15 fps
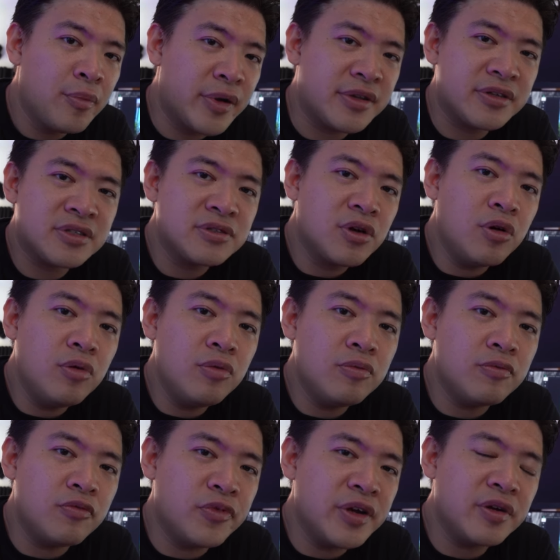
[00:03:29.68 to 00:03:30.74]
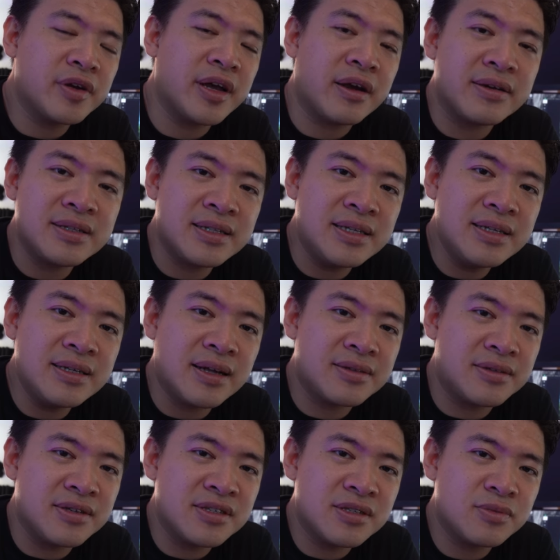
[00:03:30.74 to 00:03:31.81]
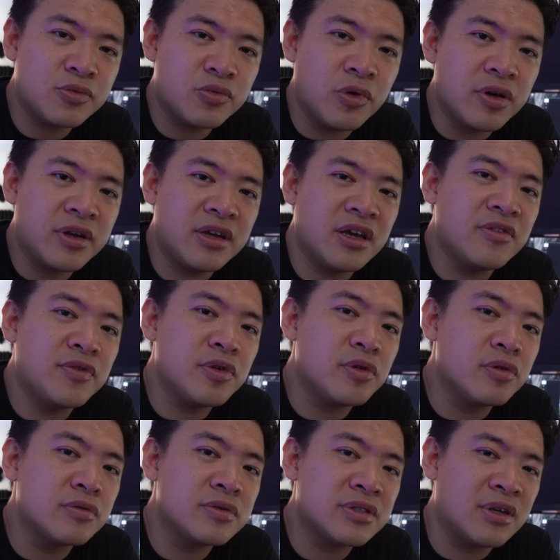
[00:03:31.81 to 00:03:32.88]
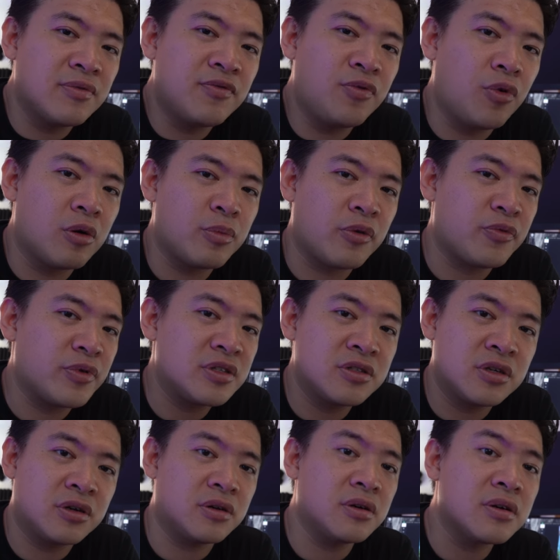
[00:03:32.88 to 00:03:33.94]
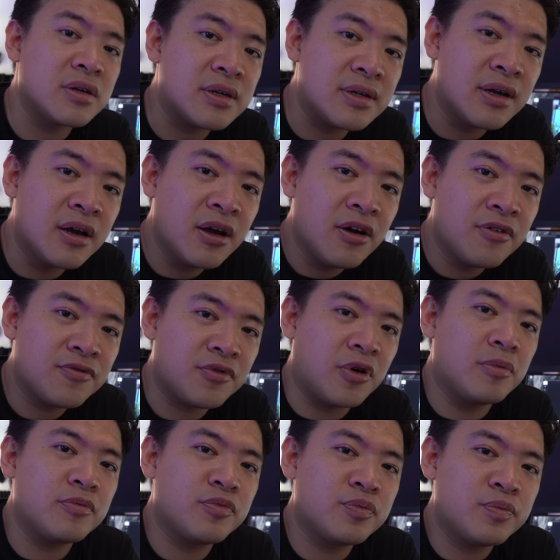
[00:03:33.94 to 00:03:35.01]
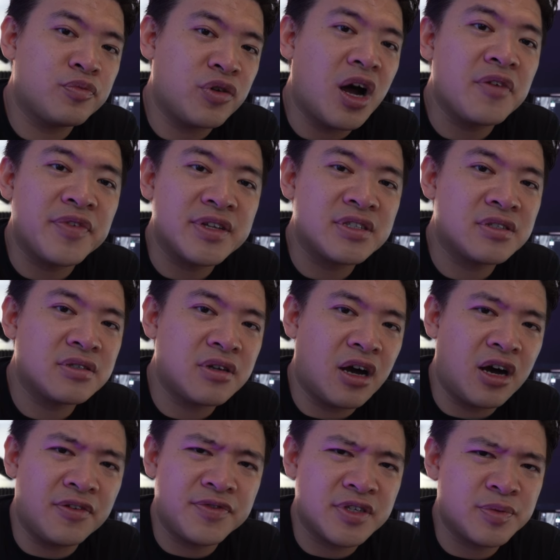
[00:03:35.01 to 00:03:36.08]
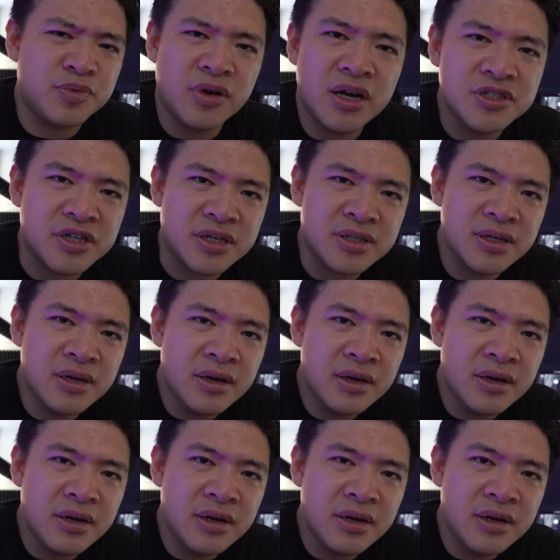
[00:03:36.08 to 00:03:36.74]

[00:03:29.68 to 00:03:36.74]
but there's no real guarantee that this will give you some form of return from profits off this project.